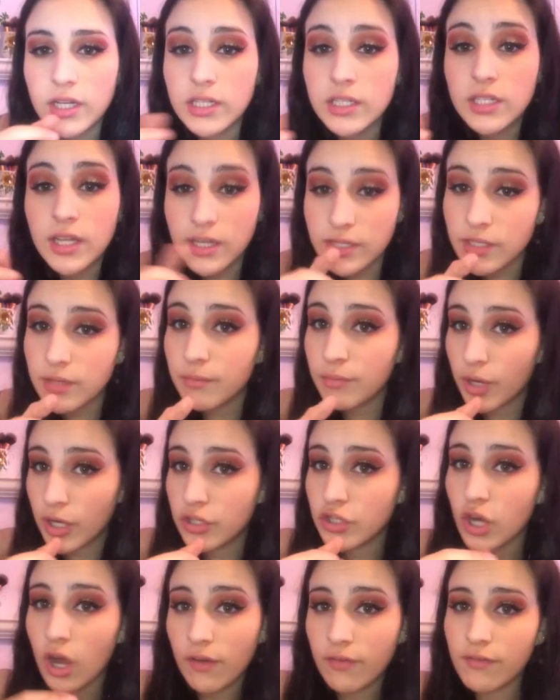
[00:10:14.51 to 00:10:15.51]
and it doesn't
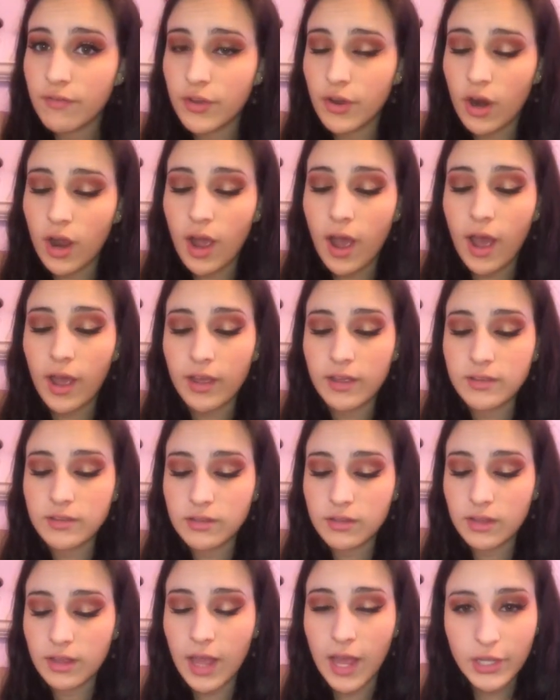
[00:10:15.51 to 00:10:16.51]
budge off your
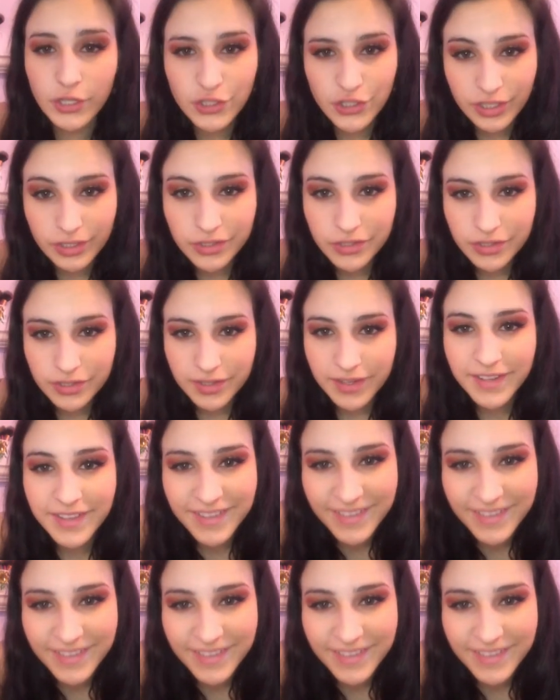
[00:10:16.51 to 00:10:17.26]
eyelashes.